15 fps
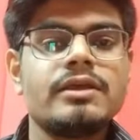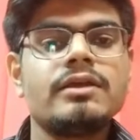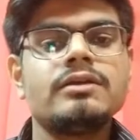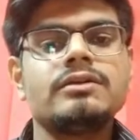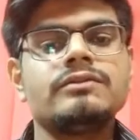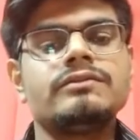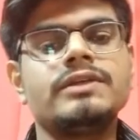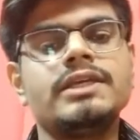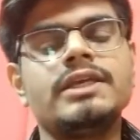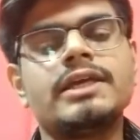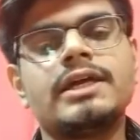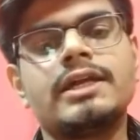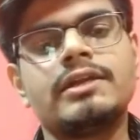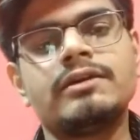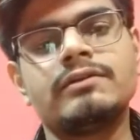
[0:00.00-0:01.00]
we
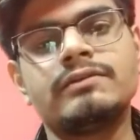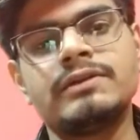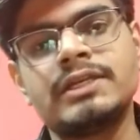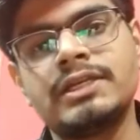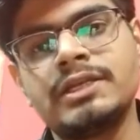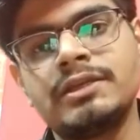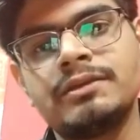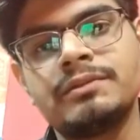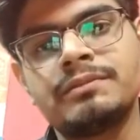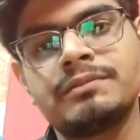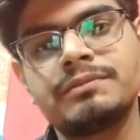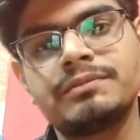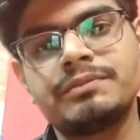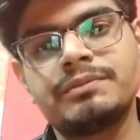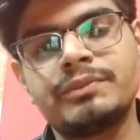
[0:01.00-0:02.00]
had a very
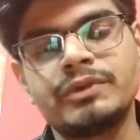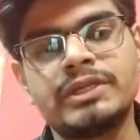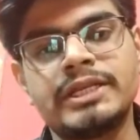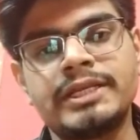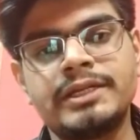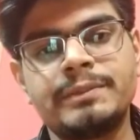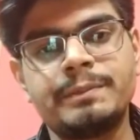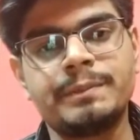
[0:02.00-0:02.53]
polite